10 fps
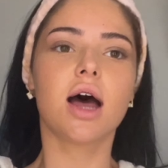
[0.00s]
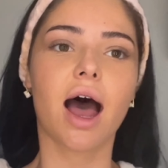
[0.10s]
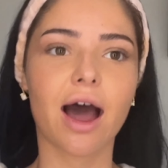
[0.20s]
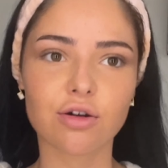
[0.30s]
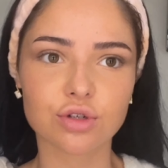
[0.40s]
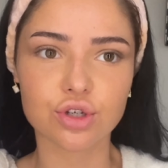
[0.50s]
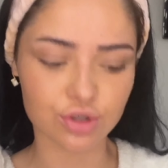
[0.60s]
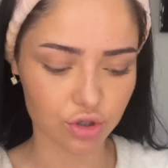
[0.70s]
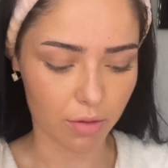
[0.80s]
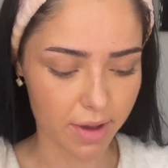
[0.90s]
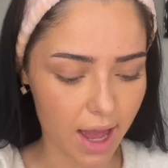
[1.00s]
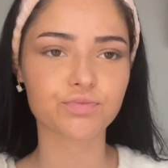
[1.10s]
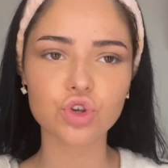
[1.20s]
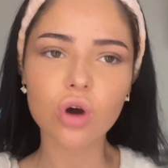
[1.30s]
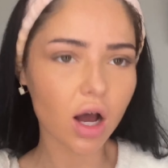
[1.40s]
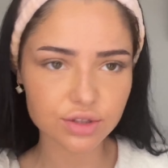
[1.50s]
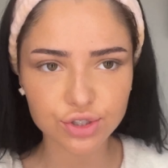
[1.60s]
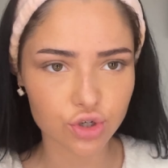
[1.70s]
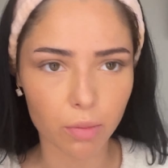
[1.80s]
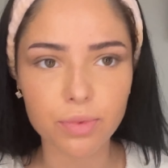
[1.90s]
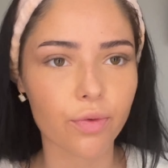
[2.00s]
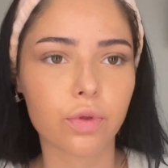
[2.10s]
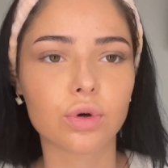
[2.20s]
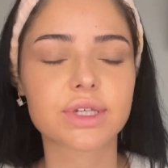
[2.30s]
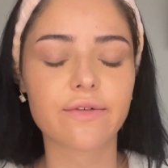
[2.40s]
How do you stop it? You can't stop the thoughts.